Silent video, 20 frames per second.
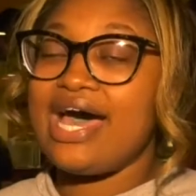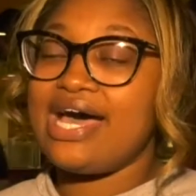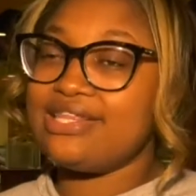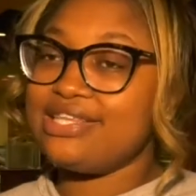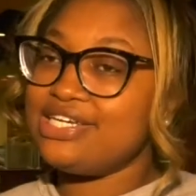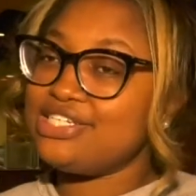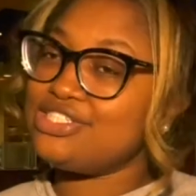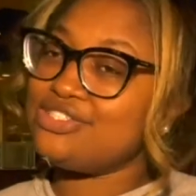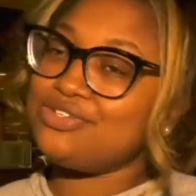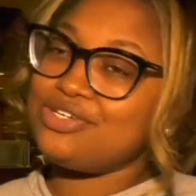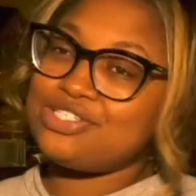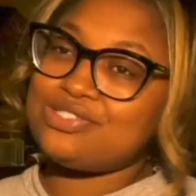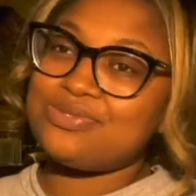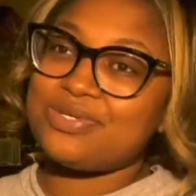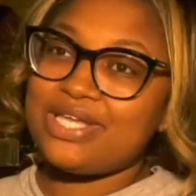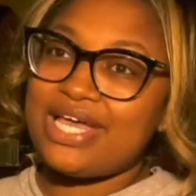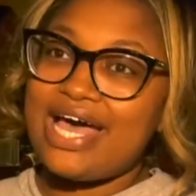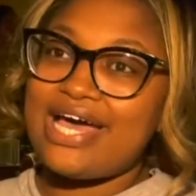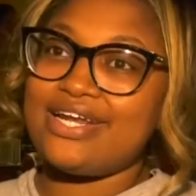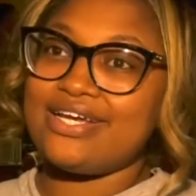I think students
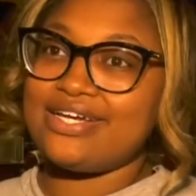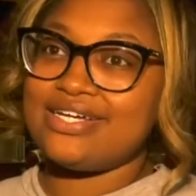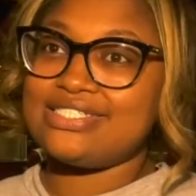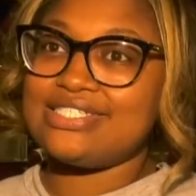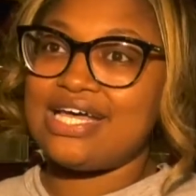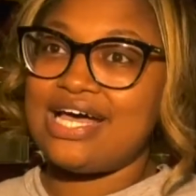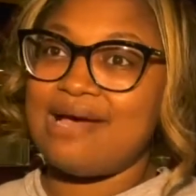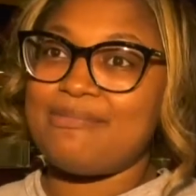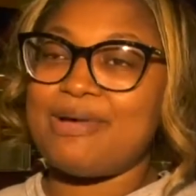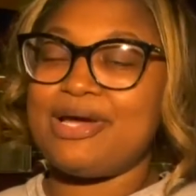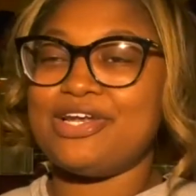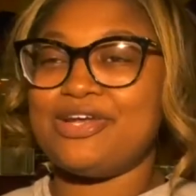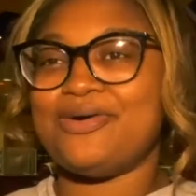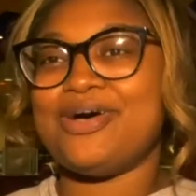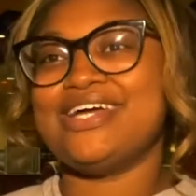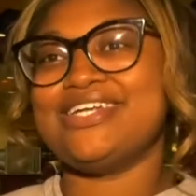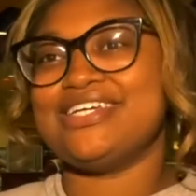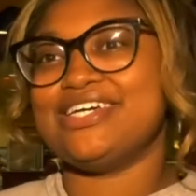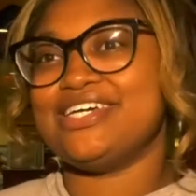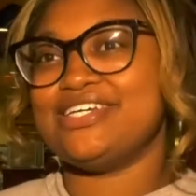really had a good time. I know
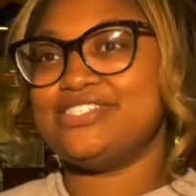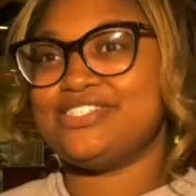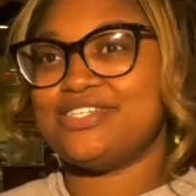I did.